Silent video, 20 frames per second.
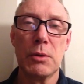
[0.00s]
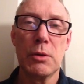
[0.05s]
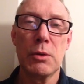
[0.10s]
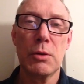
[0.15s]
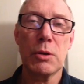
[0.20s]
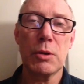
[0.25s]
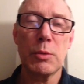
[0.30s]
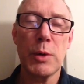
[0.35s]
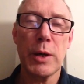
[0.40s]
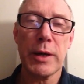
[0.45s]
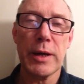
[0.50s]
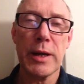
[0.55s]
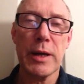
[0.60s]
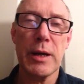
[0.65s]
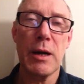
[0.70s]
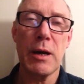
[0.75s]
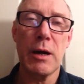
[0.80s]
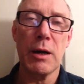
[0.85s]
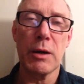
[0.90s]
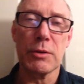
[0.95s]
or are working
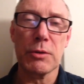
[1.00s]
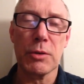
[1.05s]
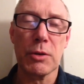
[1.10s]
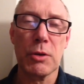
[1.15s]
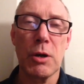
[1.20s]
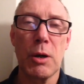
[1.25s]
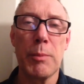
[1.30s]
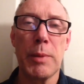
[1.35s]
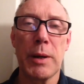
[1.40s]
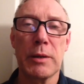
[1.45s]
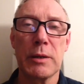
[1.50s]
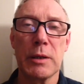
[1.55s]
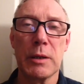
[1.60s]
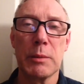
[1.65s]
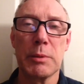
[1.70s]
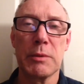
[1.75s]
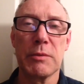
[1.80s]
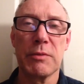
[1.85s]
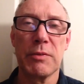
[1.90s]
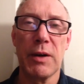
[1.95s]
hard to combat
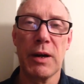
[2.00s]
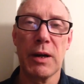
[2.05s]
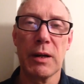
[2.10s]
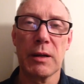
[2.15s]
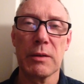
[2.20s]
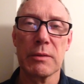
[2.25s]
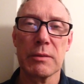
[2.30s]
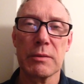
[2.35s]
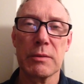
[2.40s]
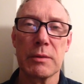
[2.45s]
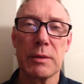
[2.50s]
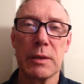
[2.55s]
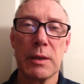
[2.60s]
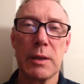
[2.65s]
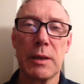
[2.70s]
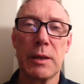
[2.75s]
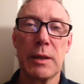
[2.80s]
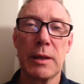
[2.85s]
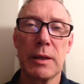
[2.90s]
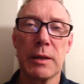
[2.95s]
urban violence
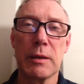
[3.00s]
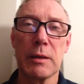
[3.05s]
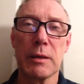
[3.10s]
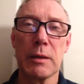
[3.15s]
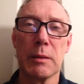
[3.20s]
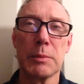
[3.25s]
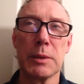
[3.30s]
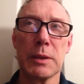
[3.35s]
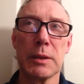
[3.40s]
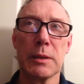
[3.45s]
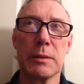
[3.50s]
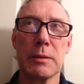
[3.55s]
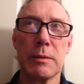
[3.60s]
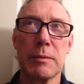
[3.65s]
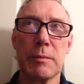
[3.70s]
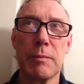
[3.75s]
in Colombia.